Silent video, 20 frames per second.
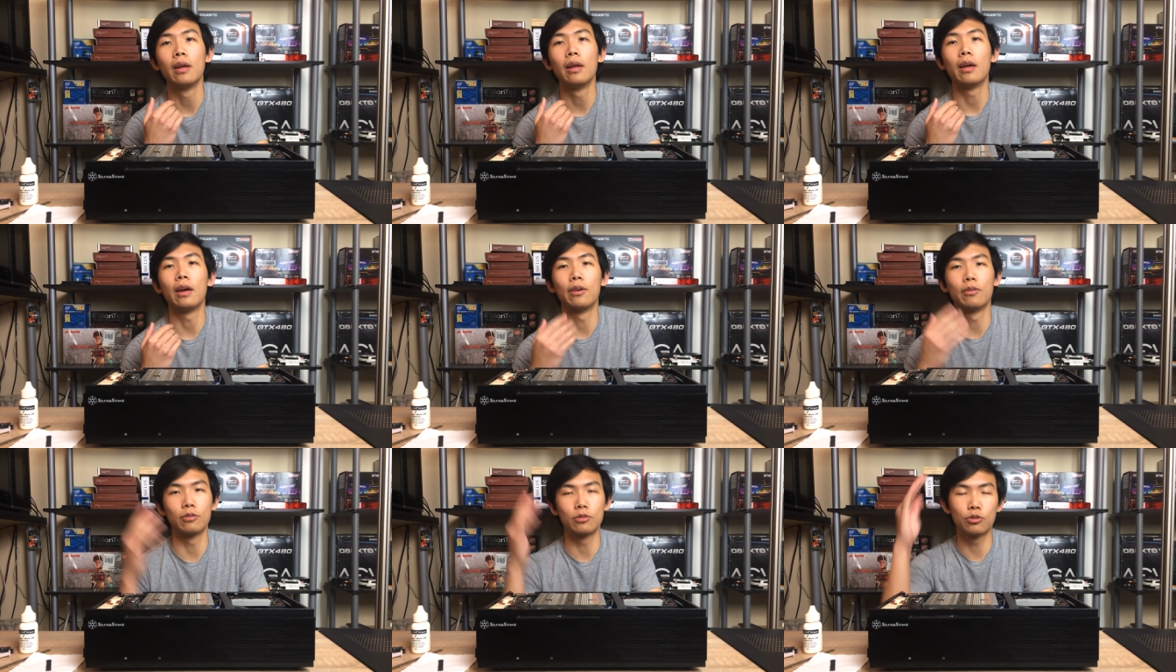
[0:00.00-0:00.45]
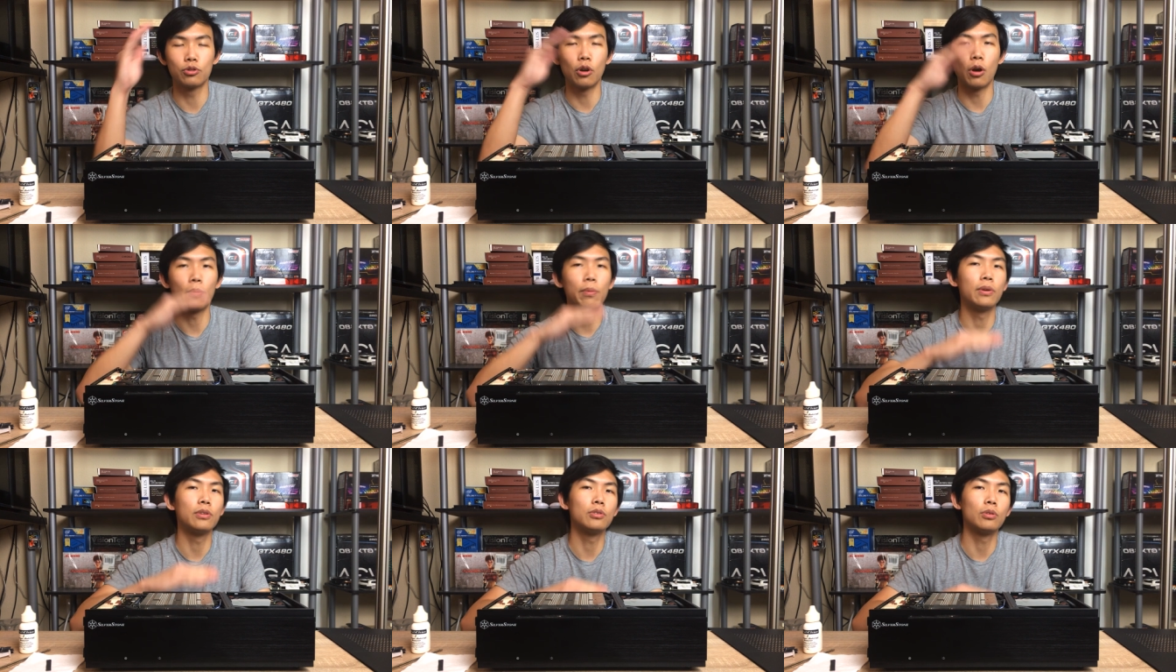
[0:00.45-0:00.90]
and it was
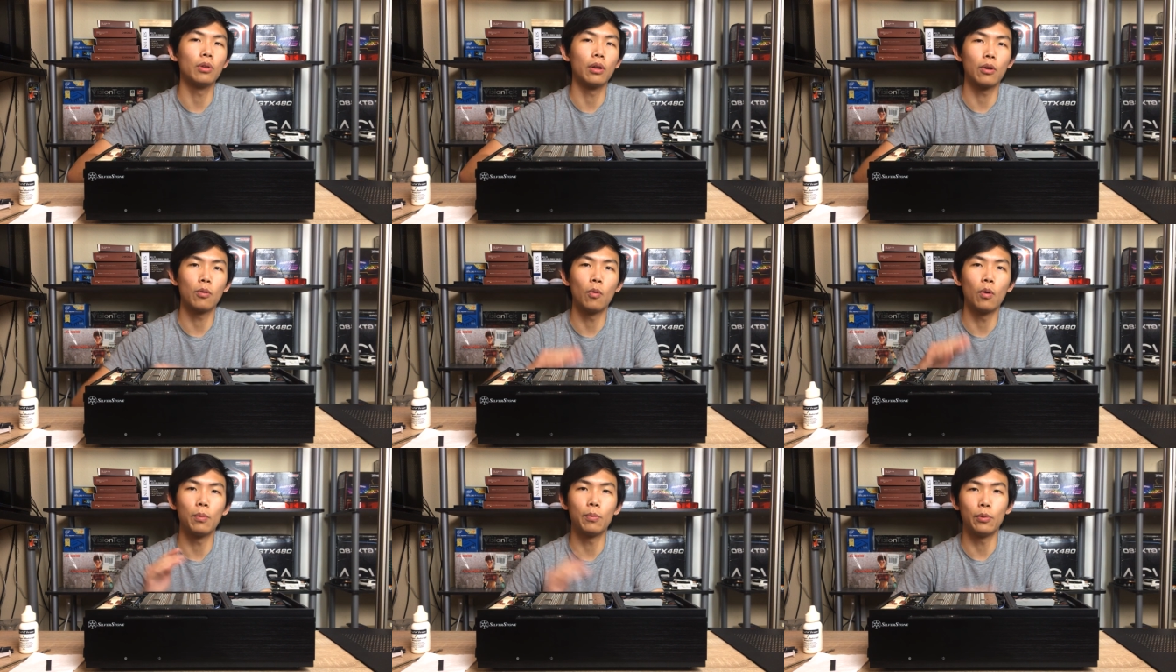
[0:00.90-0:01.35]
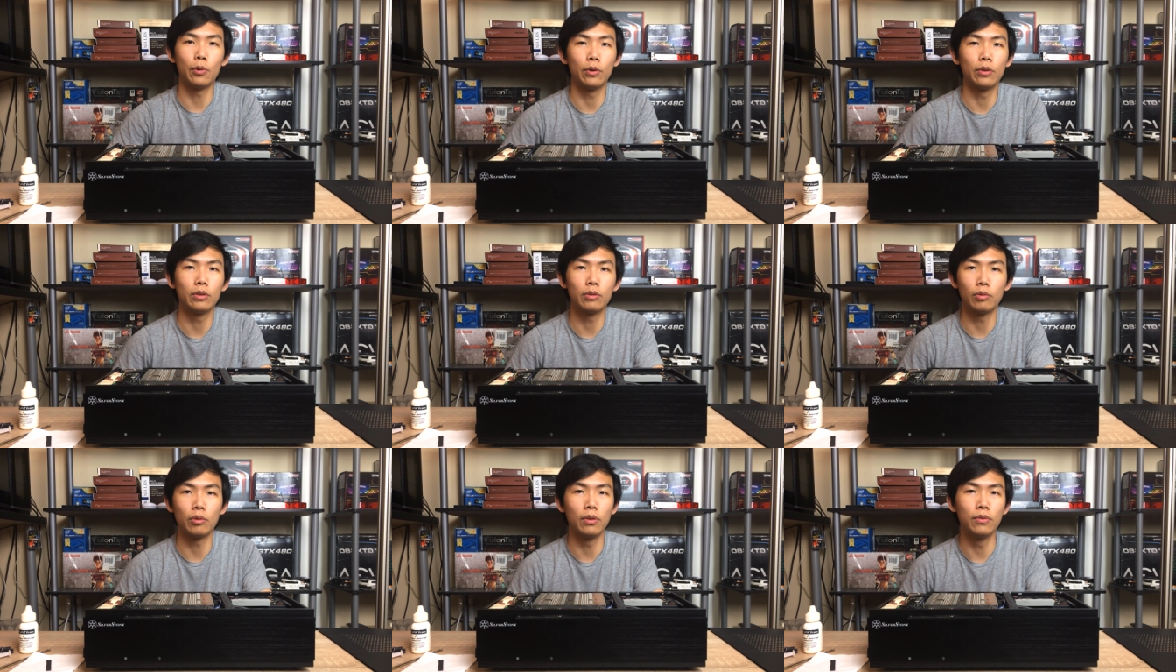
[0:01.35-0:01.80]
dropping to like one
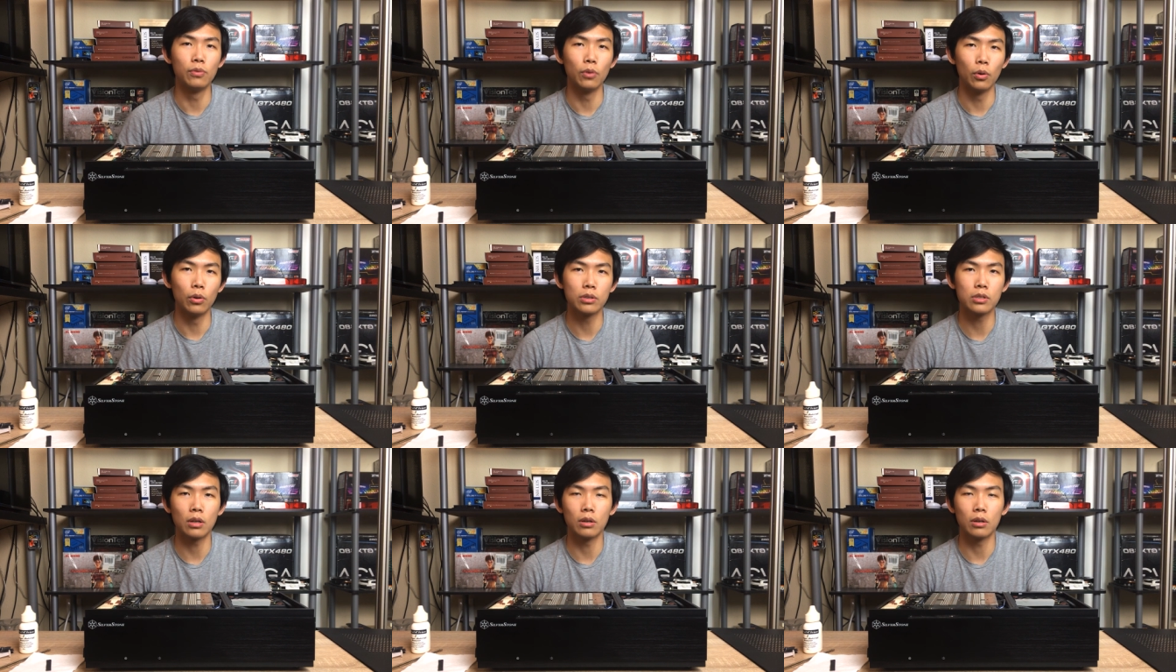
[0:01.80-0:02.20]
point three volts